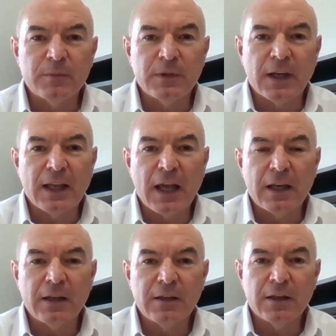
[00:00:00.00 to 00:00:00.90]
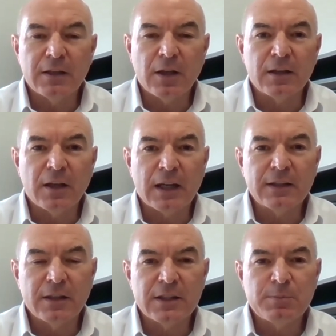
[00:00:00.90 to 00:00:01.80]
again, not
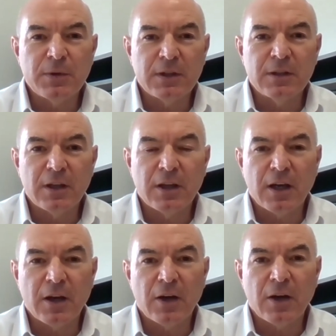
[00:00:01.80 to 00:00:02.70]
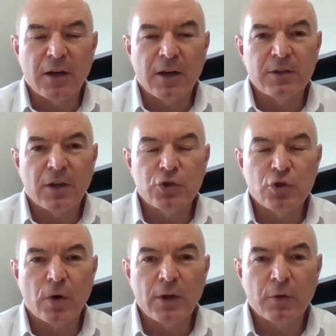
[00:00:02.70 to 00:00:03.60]
that it's been a
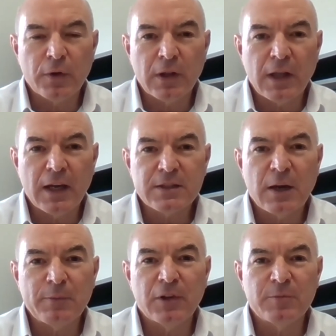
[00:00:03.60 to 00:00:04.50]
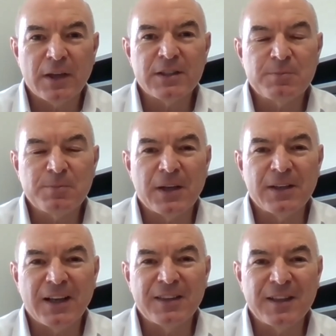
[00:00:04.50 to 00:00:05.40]
joy over the last couple of months, but
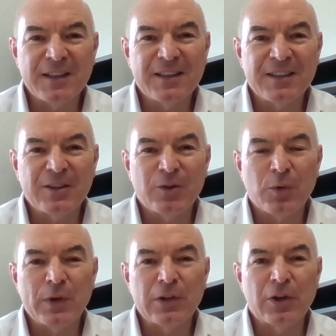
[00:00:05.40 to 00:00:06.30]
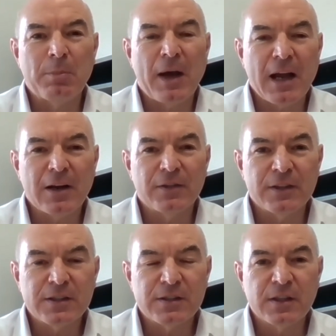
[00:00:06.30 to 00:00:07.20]
I think, you know, when we look back on
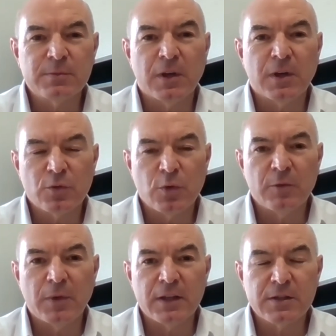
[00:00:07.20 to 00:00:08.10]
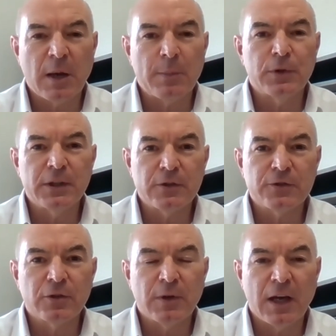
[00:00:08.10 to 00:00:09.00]
this 6 months, 12 months, a couple of years
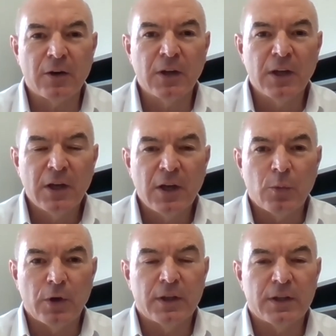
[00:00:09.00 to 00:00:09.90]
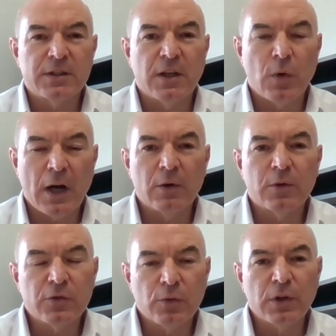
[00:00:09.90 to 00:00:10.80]
from now, we're going to say, wow, it
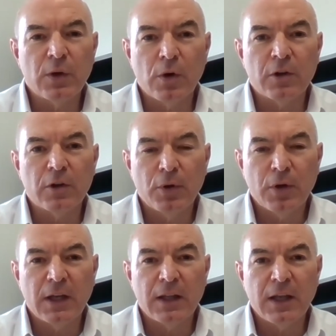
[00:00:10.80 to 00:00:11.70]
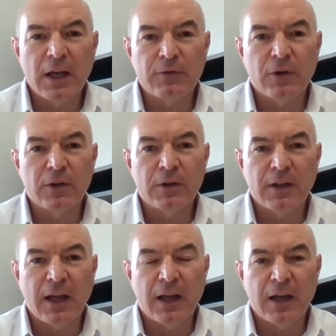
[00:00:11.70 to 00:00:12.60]
was really worth putting in the effort.
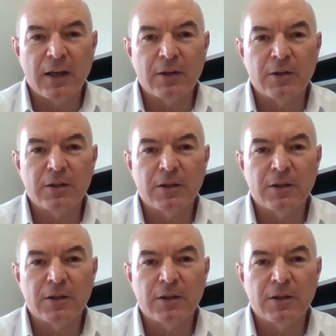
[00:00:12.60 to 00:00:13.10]
And